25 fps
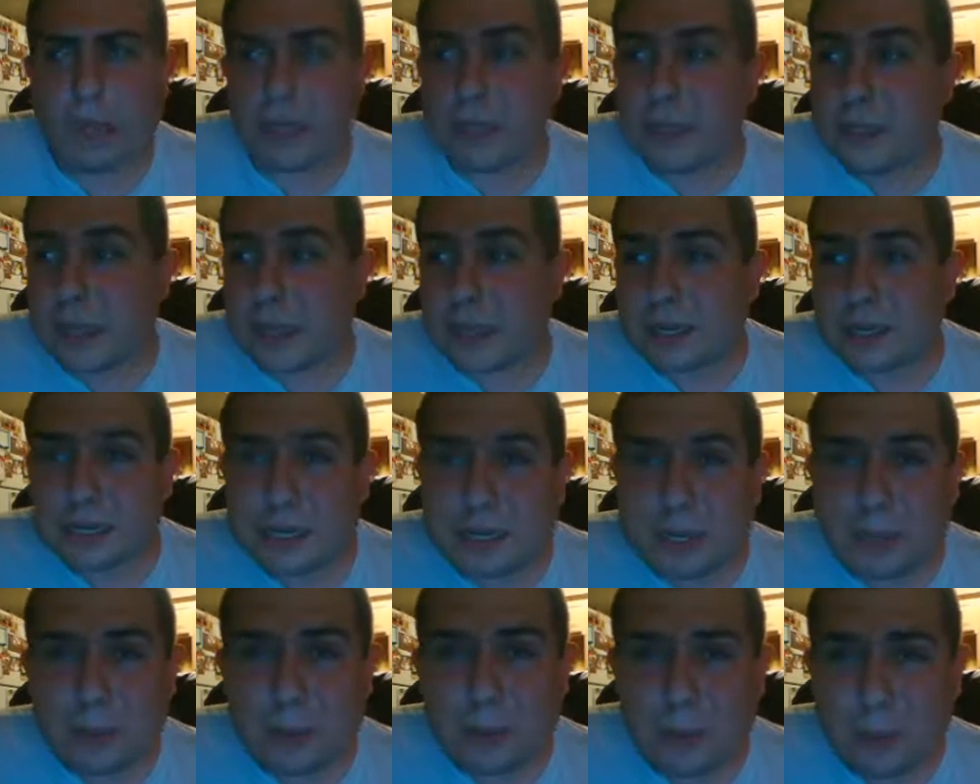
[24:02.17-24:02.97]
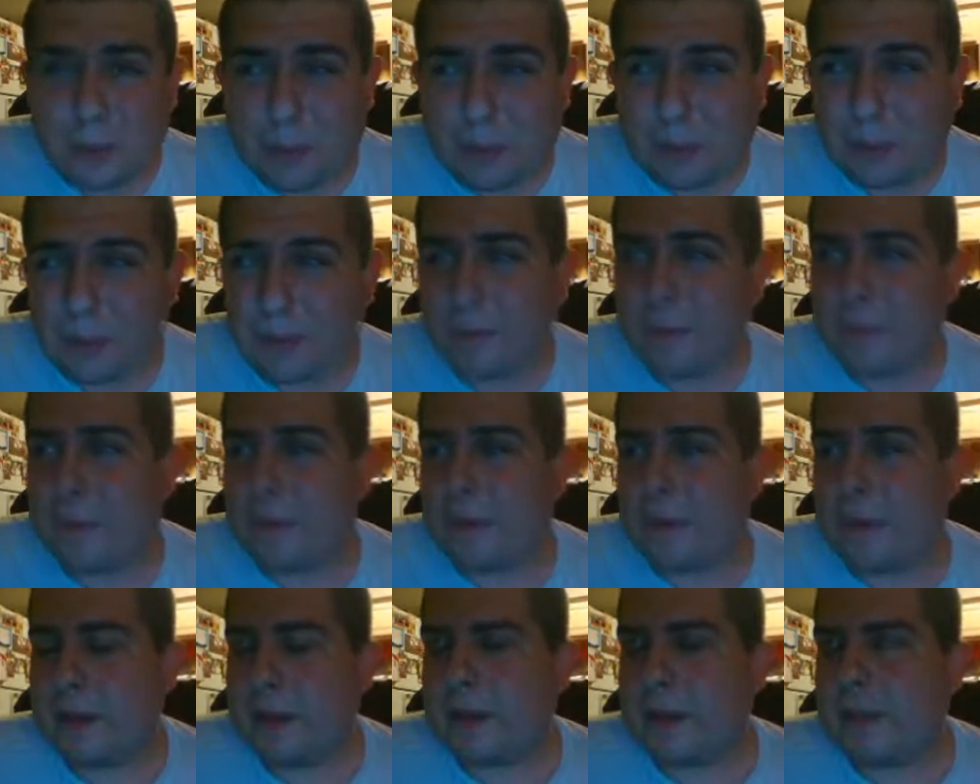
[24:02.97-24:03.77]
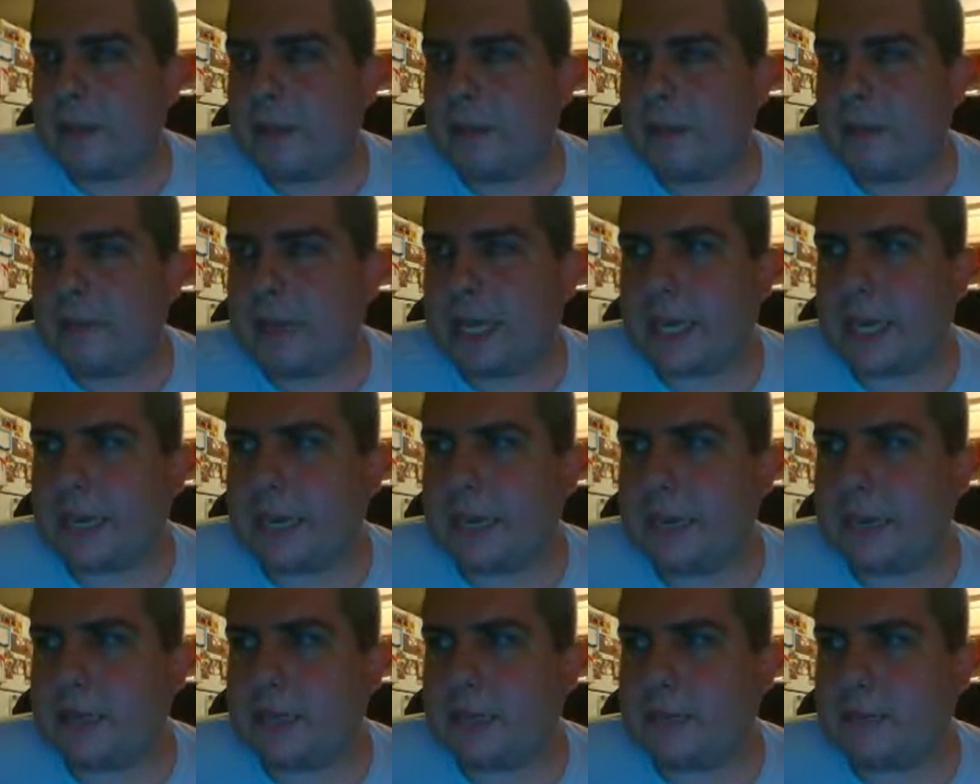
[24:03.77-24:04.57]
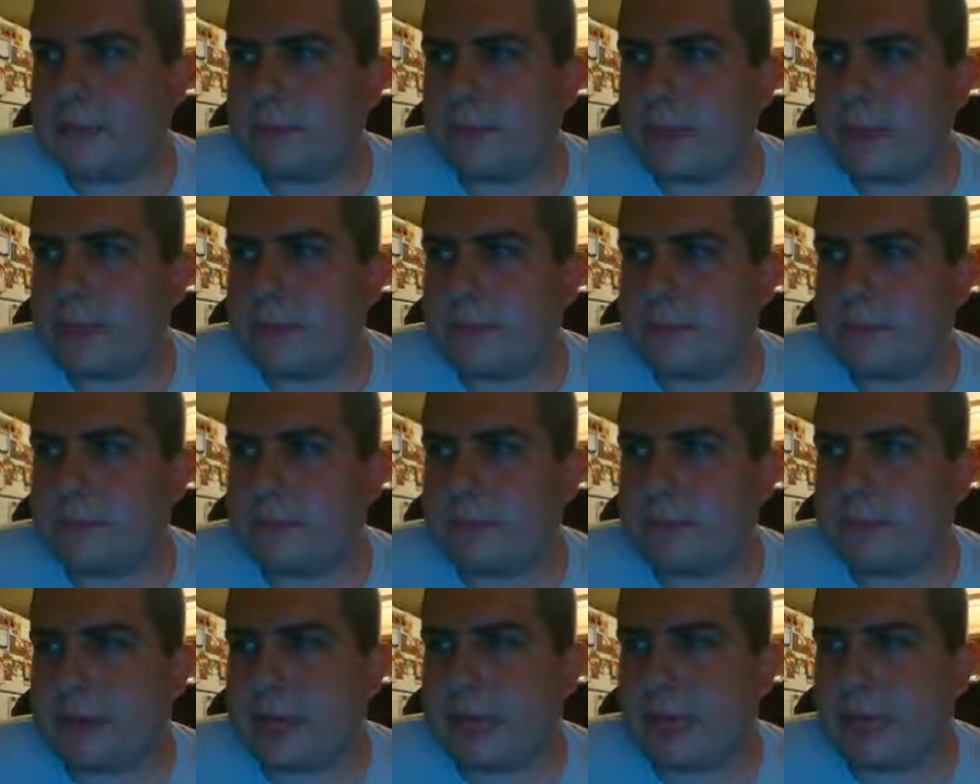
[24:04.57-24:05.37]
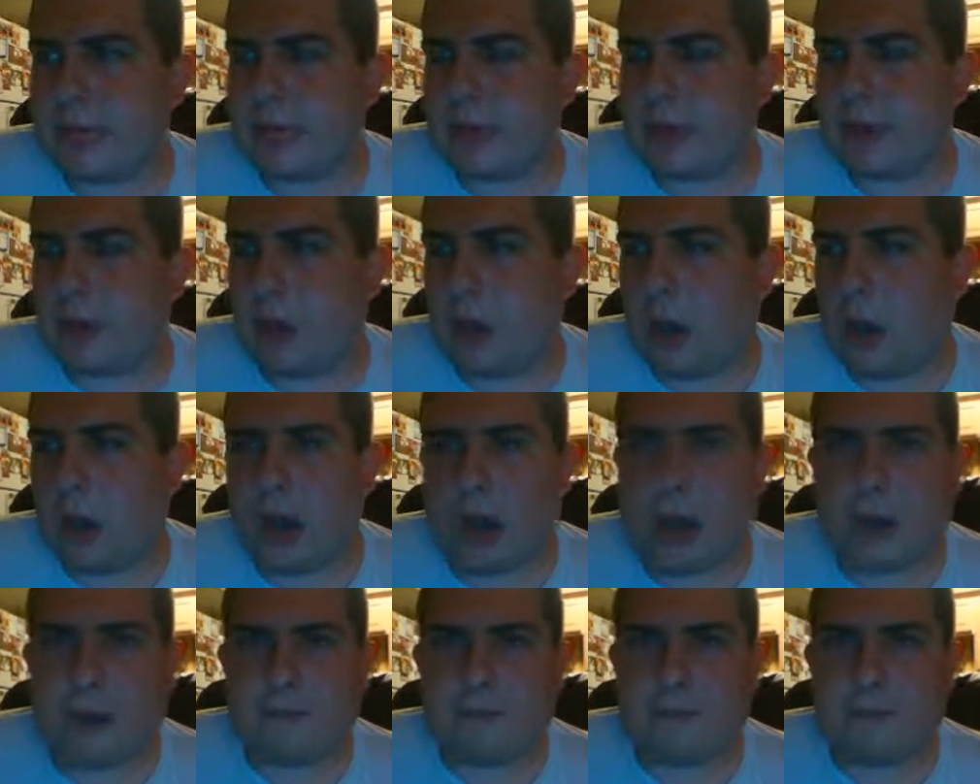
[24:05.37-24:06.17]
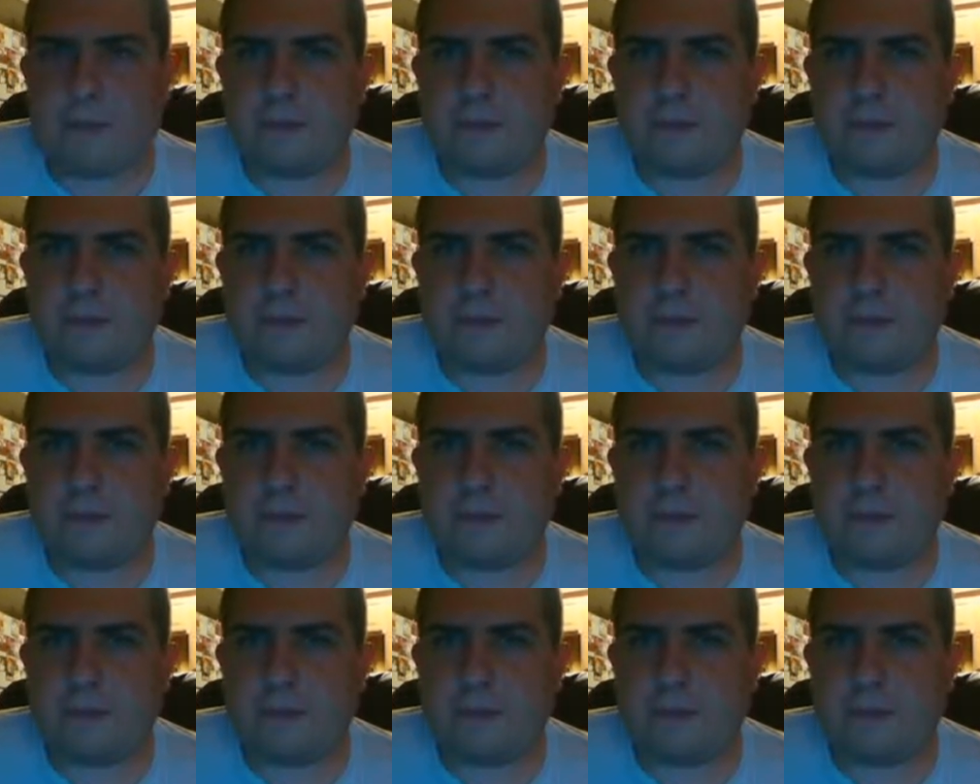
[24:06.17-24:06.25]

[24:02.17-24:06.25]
it looks cool but you know something's a bit off